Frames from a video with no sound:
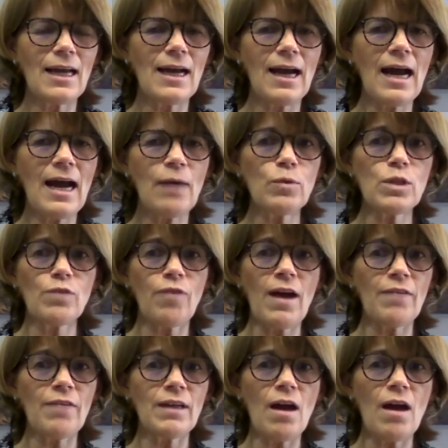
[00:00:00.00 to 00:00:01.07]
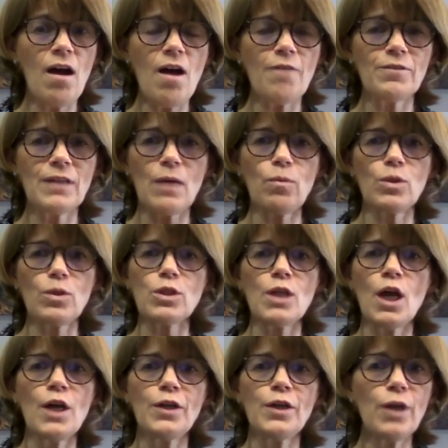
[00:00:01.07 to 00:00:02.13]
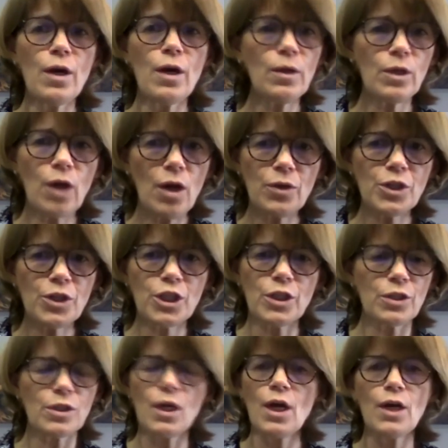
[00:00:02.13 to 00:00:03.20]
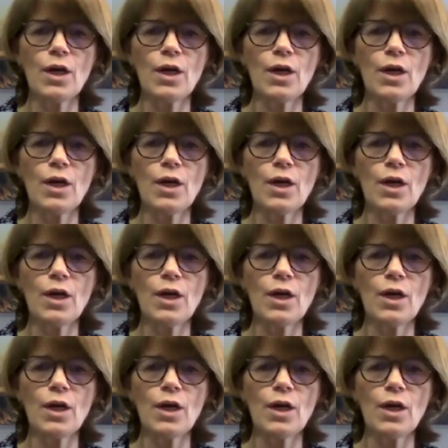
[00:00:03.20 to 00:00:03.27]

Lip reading: I was 5.5. There was no coaches.